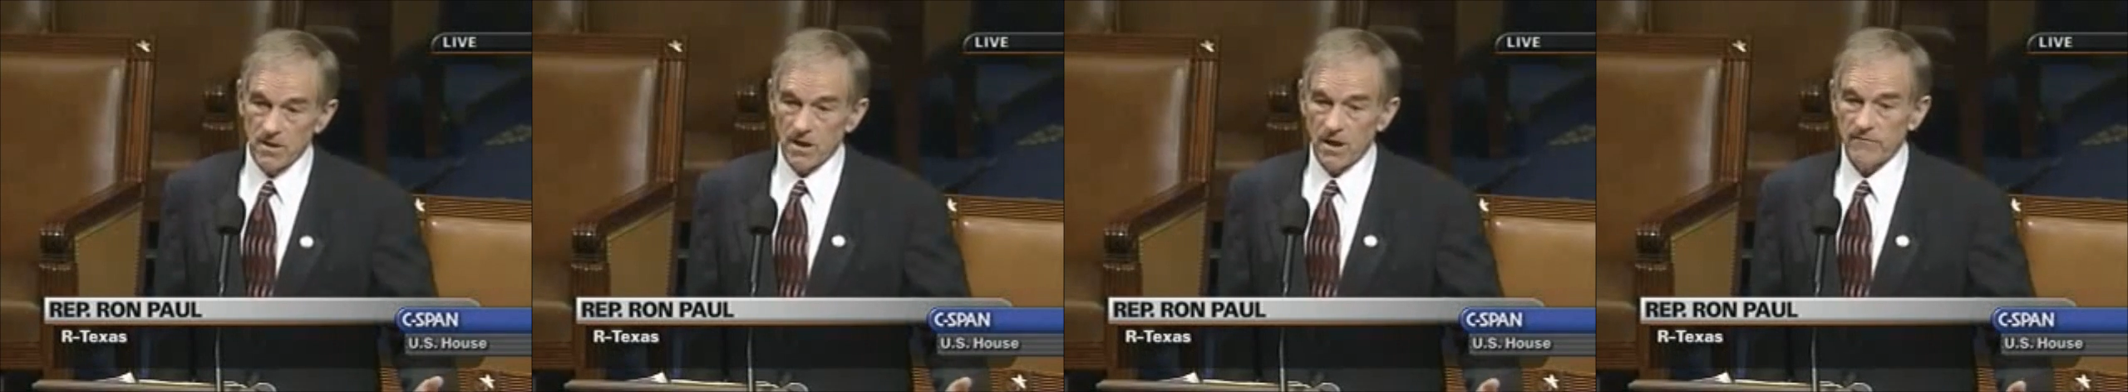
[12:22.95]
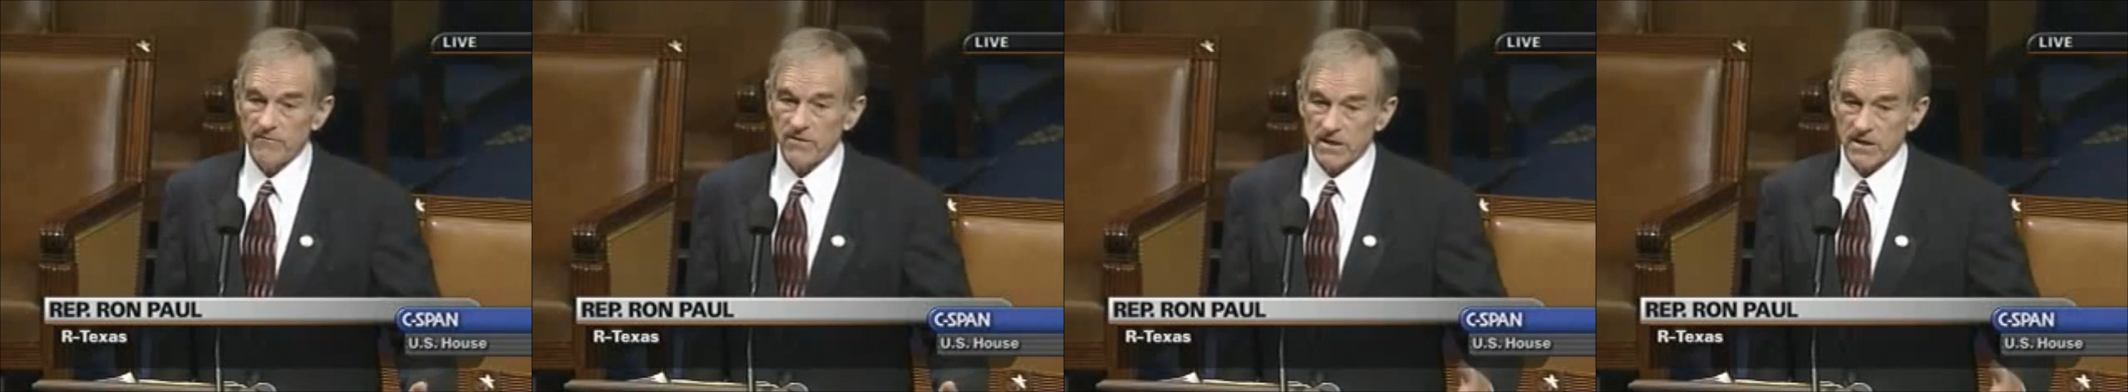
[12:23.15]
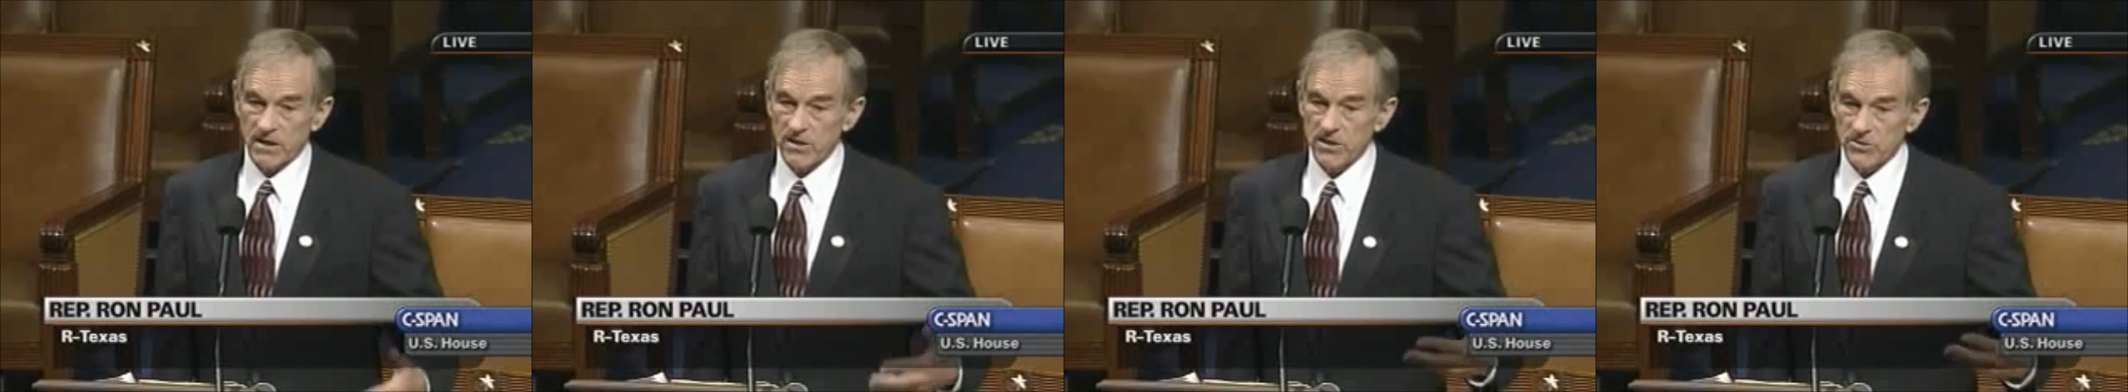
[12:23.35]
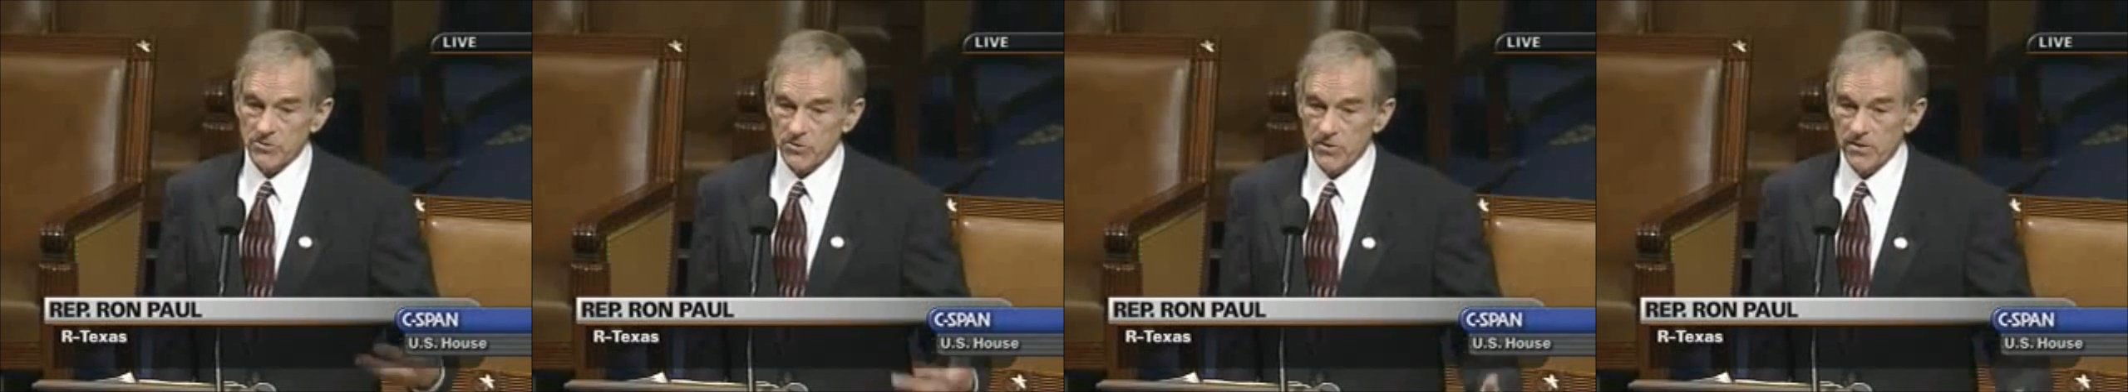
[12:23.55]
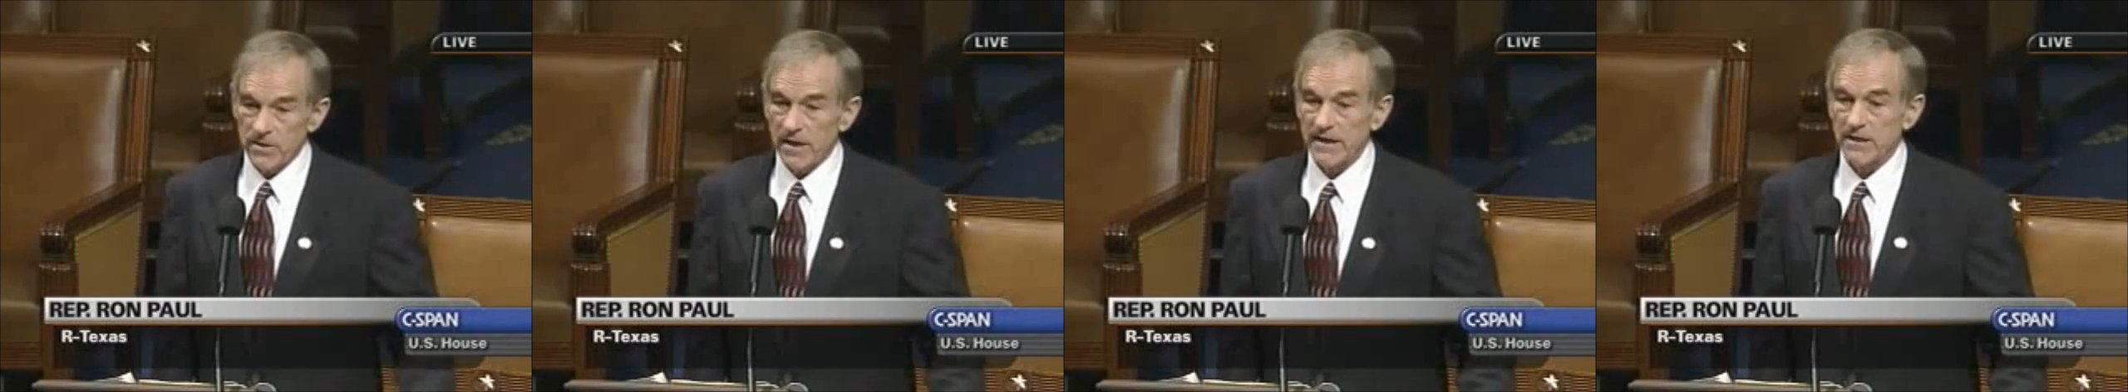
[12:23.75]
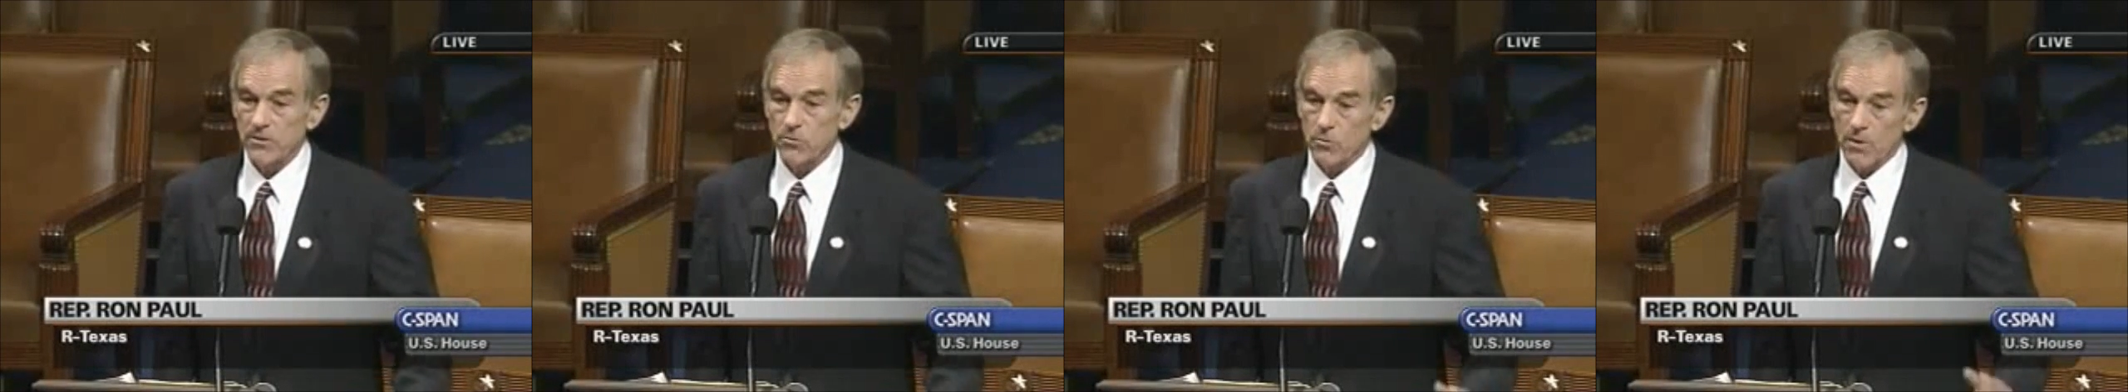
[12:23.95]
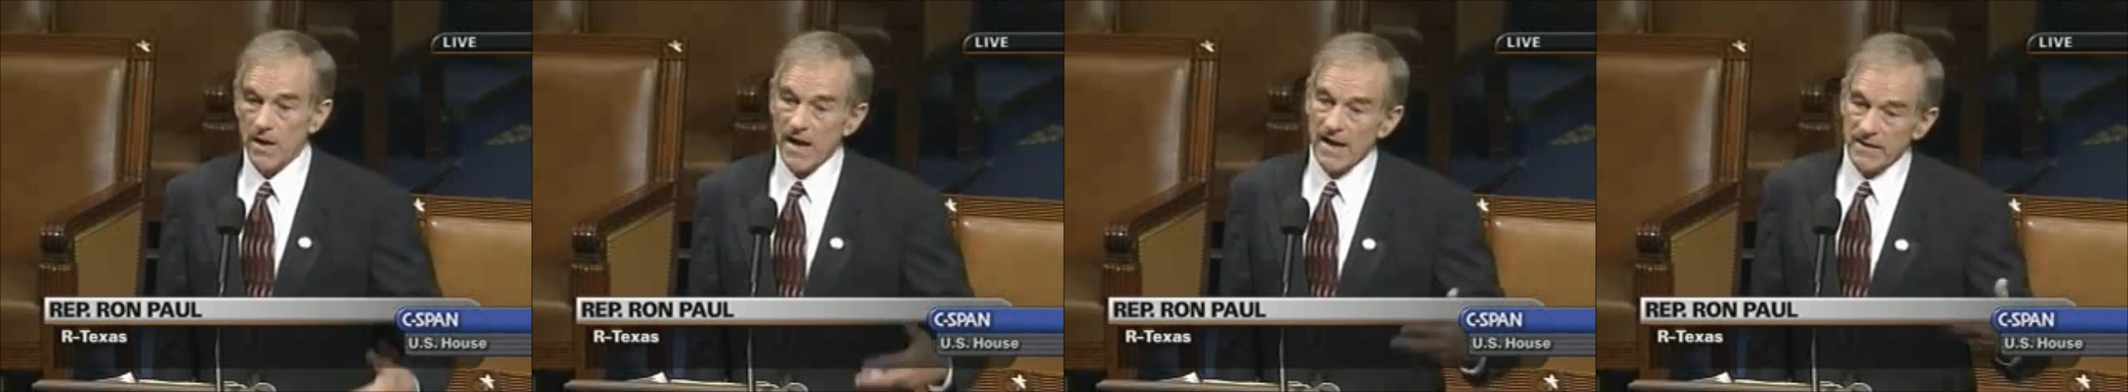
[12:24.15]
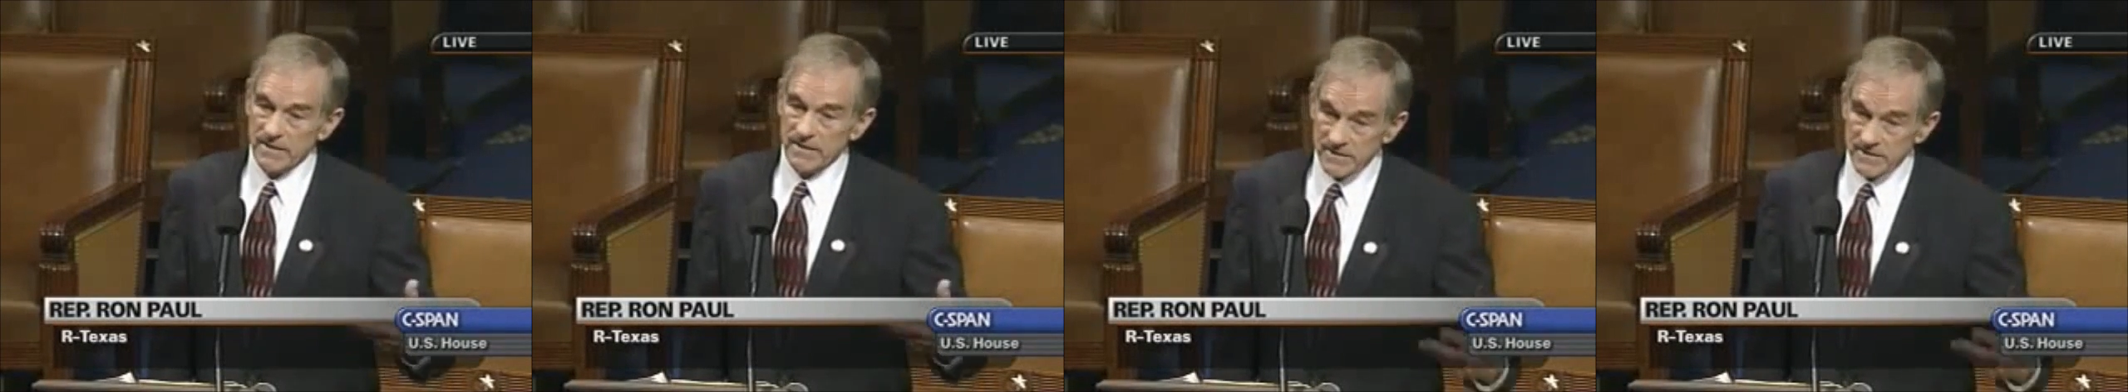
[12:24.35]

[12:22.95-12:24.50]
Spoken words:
of a country like Iraq